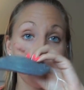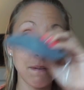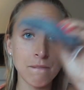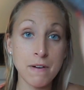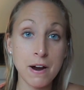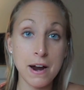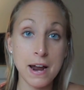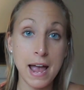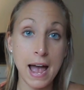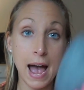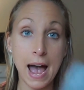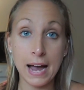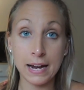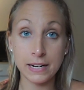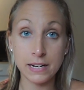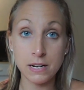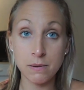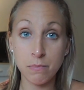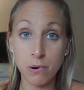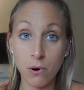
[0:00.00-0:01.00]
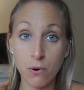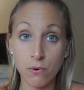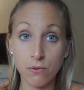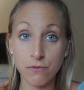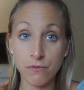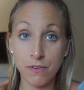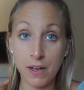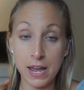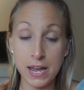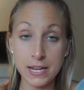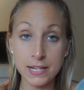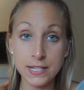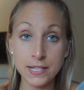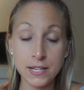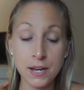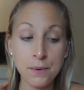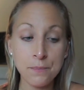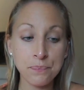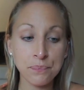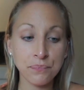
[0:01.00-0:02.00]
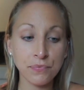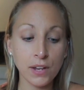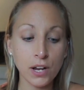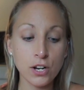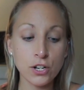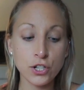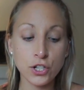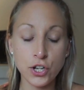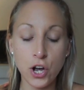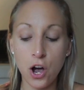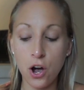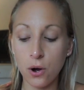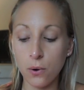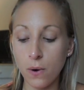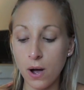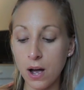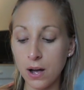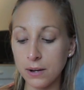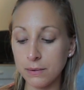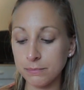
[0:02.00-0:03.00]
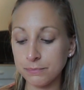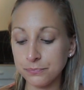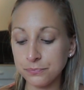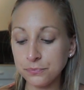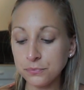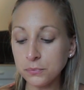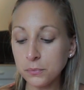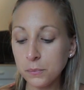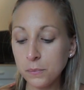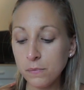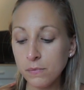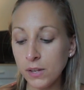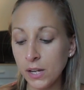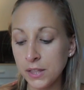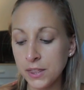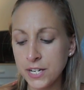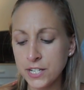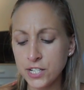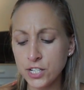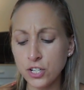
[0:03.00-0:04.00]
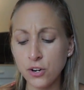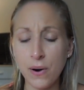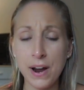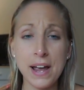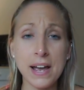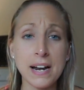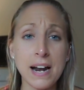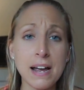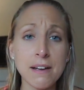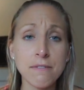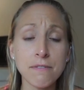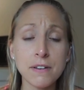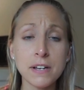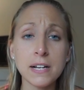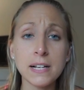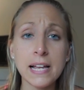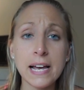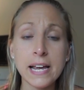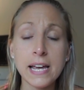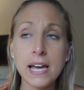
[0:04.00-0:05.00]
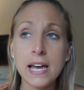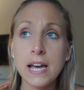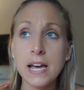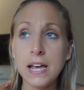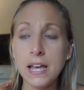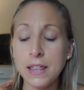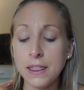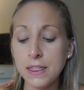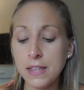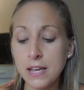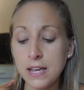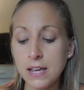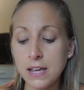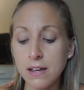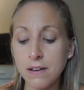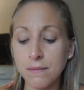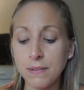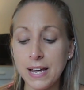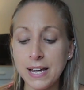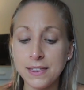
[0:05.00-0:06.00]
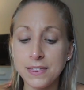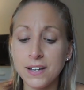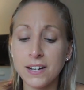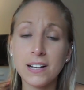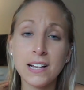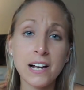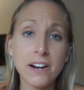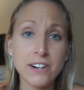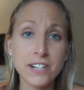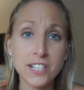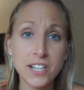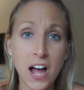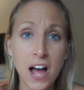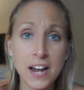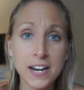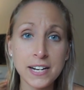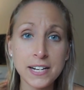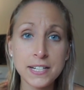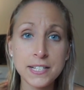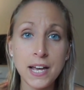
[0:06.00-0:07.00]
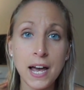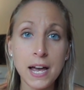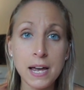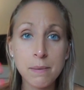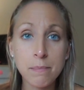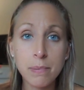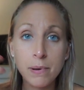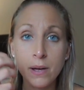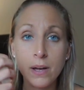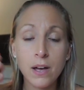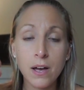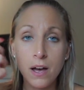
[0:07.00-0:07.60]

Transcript: a very acne-prone face, so this is great. And I feel like the Clarisonic type